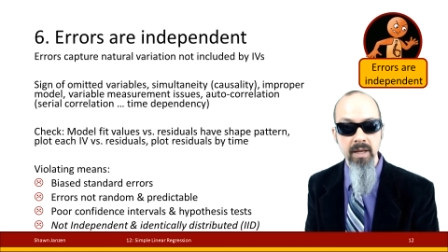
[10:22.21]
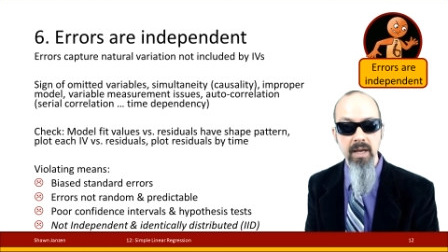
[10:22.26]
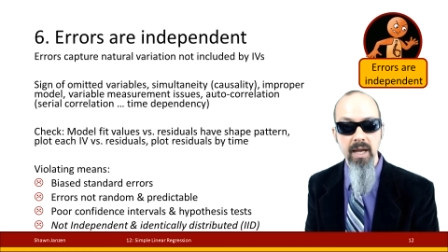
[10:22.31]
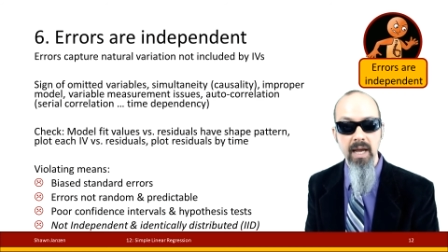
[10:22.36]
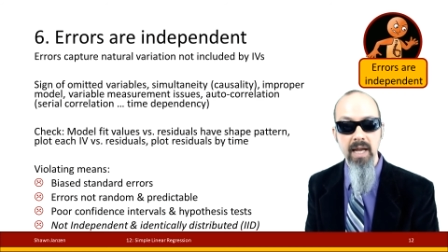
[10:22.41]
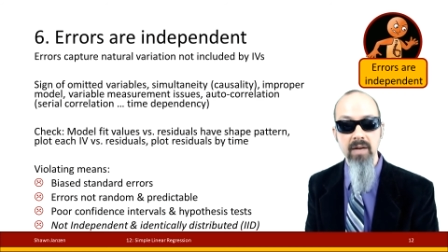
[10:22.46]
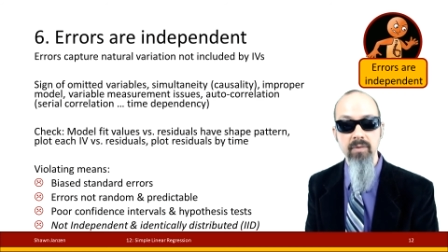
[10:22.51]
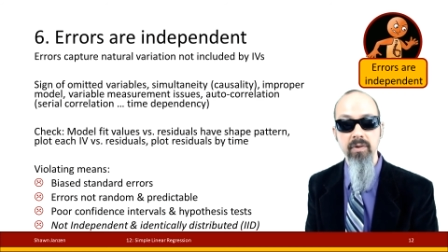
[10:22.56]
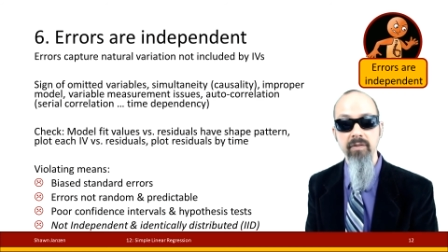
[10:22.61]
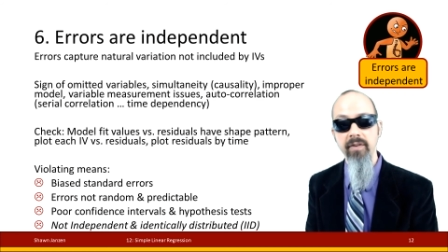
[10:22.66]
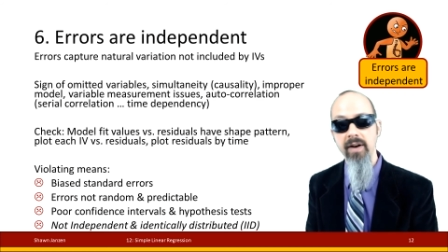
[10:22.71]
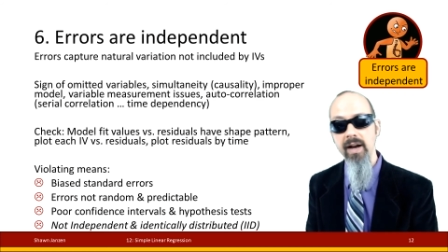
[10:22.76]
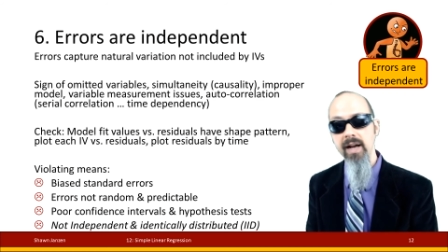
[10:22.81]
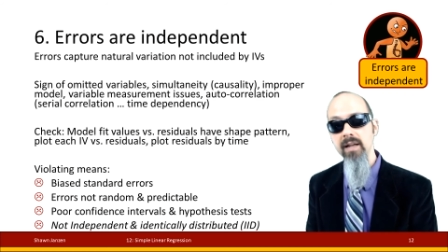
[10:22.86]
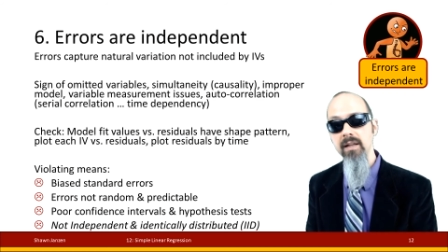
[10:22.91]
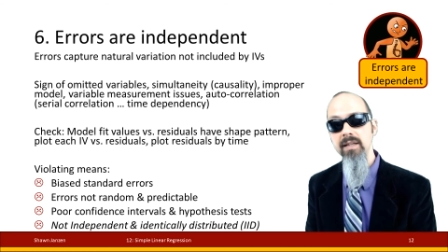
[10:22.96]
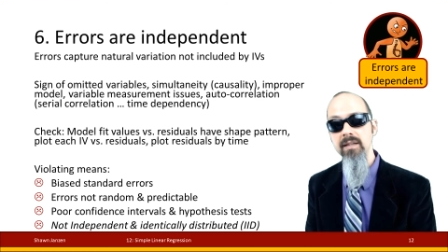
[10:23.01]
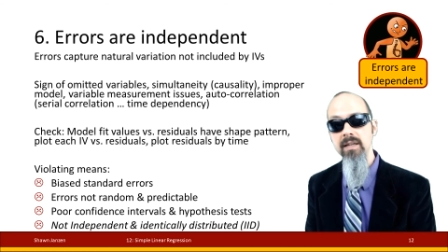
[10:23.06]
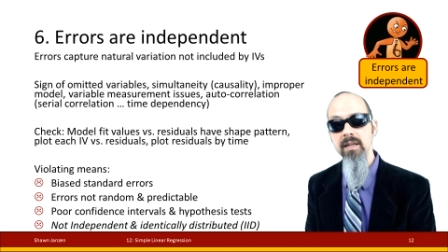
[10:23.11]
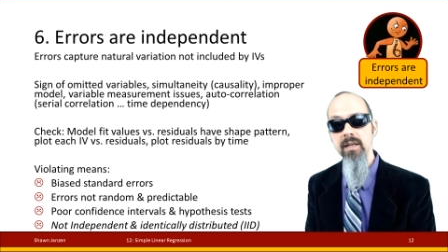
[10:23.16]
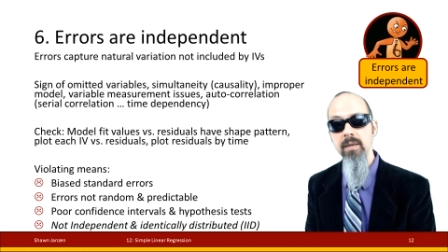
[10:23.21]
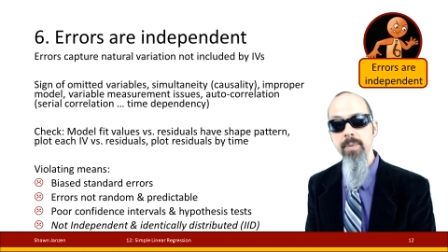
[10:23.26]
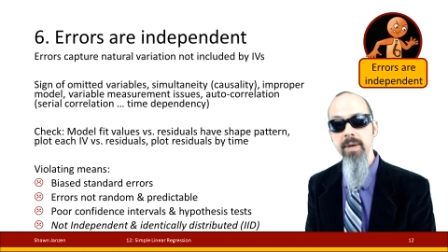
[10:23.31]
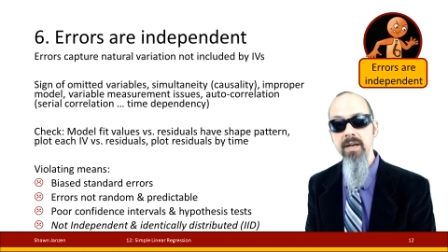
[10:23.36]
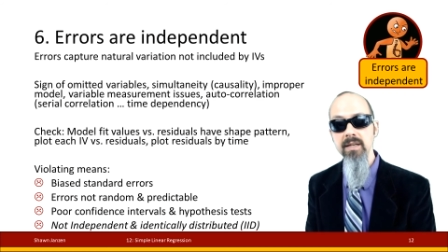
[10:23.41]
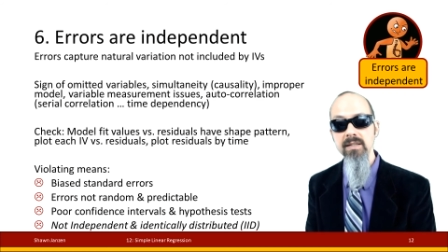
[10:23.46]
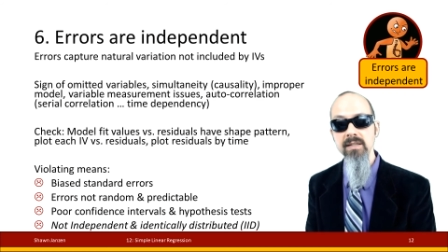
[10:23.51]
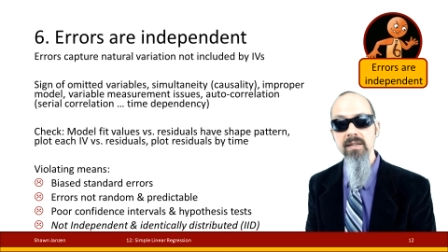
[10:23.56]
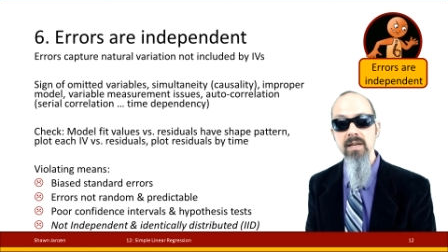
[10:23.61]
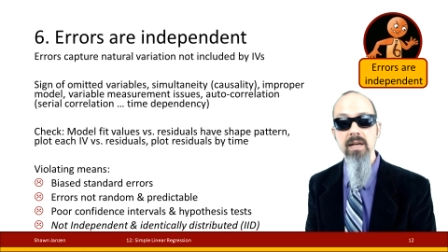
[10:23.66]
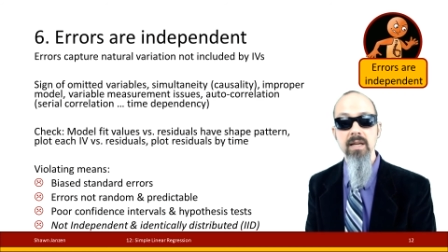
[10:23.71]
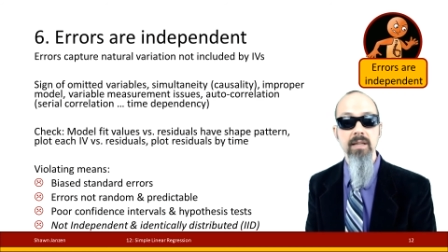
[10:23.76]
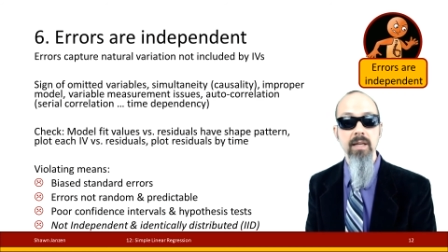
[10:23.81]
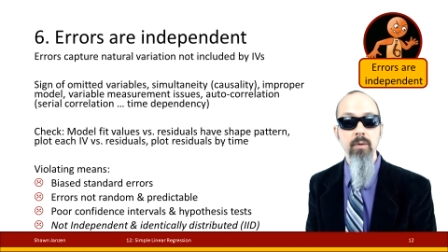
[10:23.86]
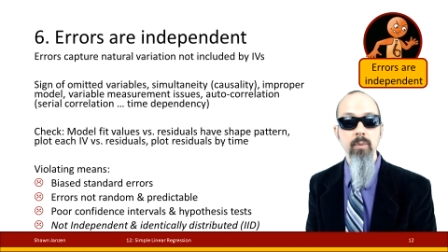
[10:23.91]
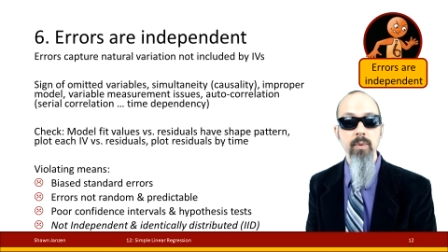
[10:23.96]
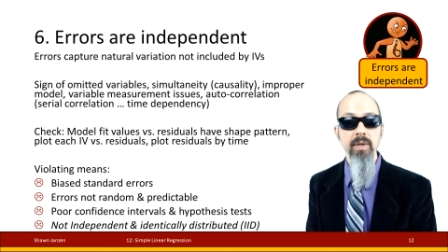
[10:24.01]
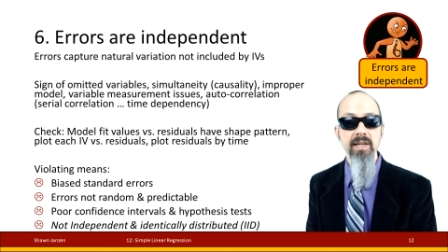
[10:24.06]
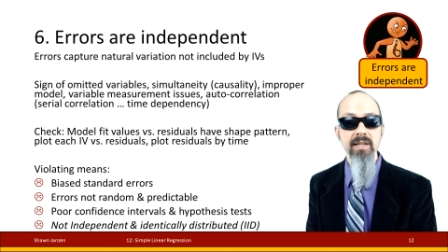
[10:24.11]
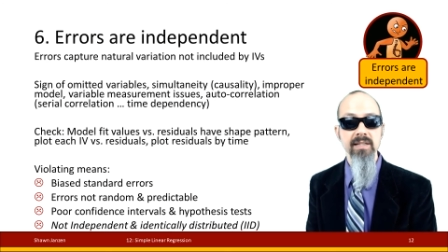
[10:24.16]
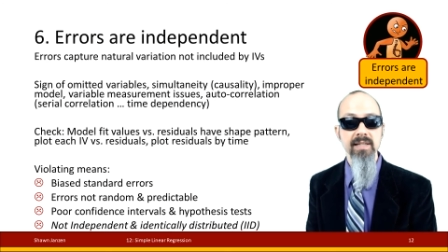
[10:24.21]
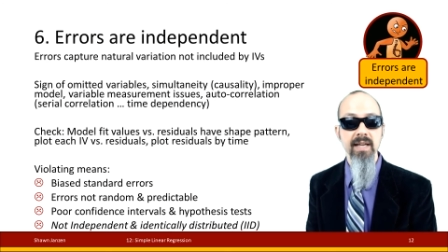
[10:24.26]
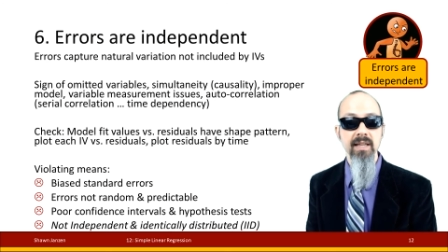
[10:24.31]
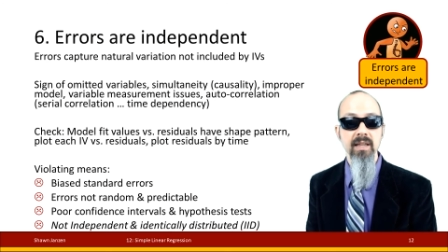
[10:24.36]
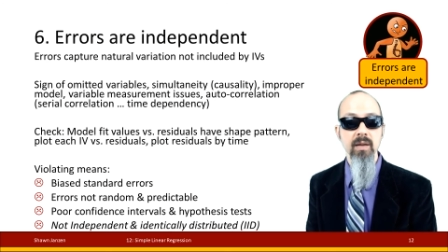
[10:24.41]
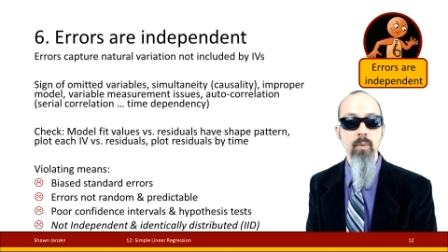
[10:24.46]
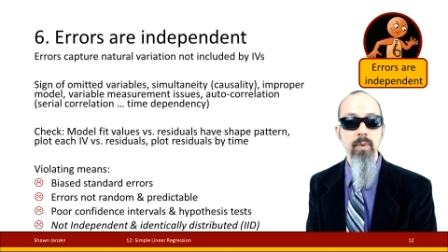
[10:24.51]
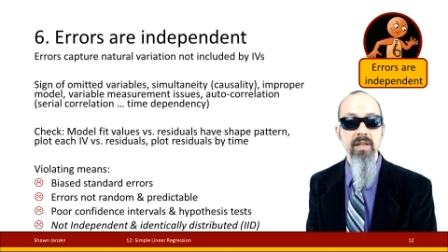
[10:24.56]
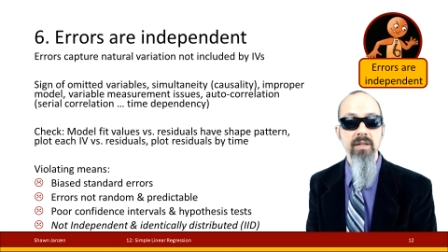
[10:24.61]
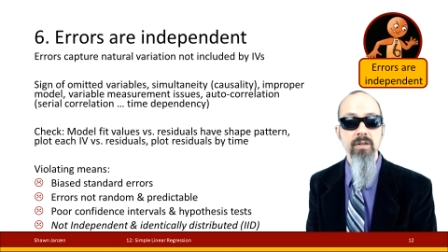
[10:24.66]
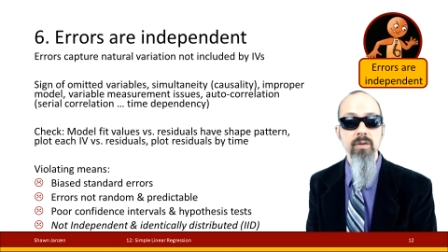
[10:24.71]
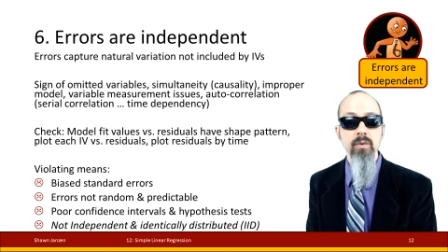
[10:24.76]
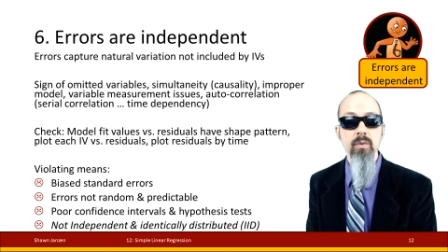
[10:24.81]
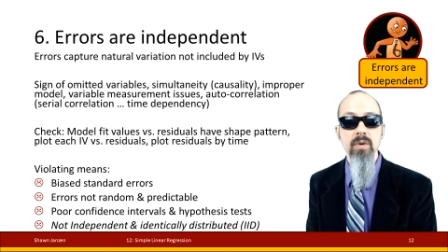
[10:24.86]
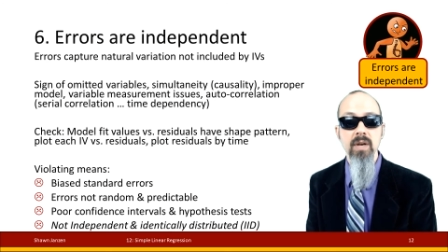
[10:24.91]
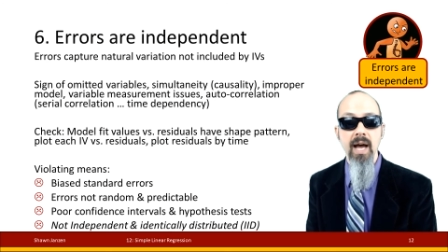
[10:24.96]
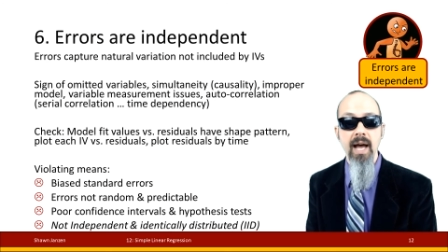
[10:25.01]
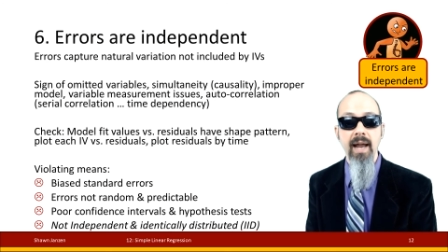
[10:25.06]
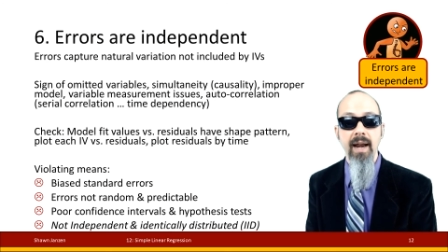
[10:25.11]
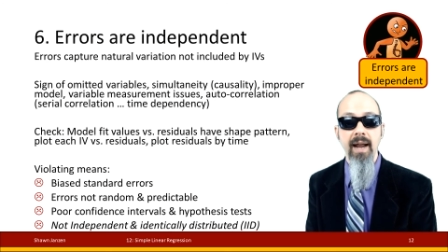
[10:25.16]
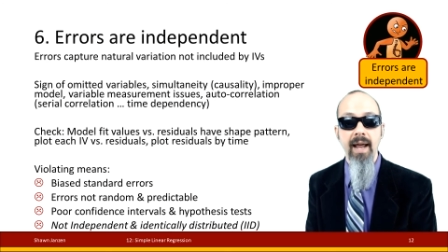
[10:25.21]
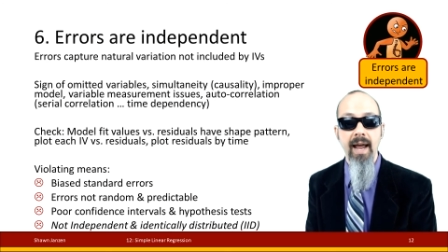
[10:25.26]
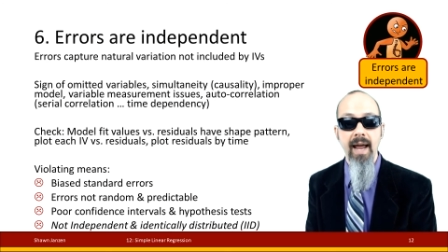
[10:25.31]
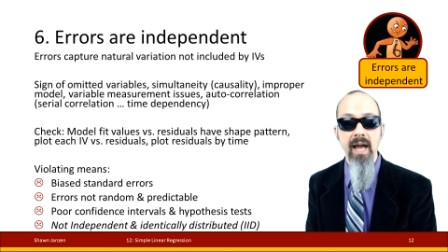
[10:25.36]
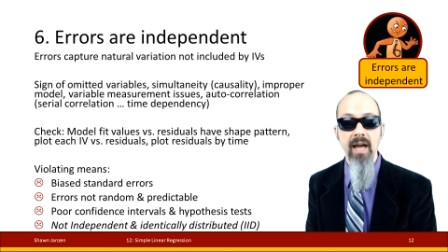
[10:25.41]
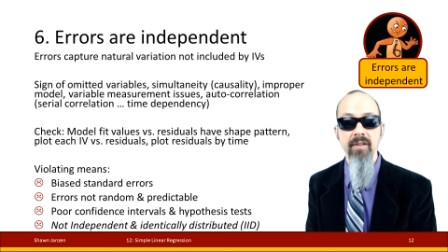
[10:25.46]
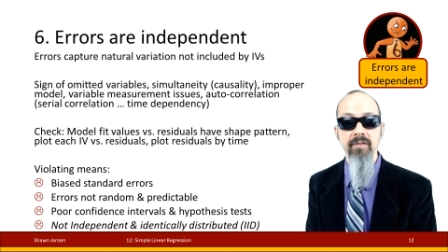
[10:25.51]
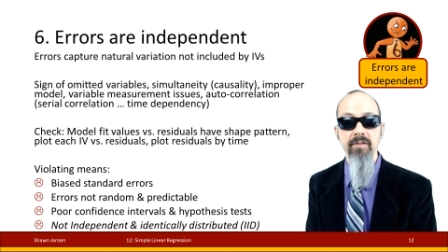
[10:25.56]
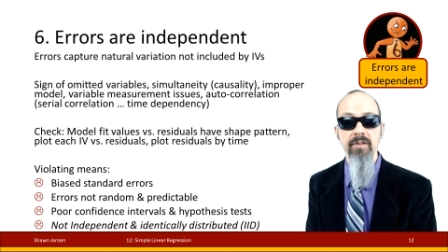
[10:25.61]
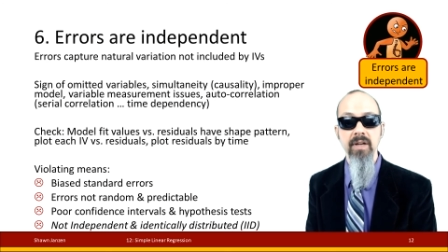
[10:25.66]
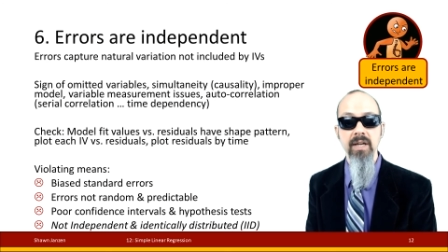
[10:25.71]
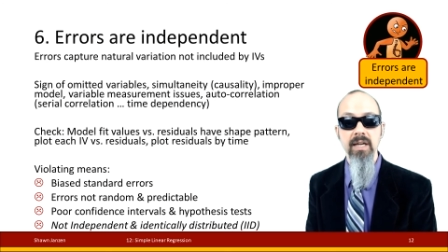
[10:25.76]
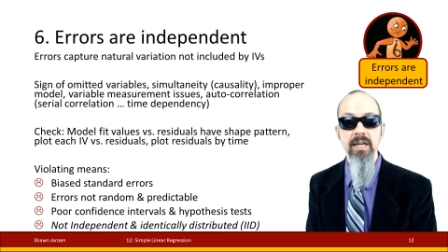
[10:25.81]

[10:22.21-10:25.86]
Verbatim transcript: And if we violate the independence, then we can say that we do not have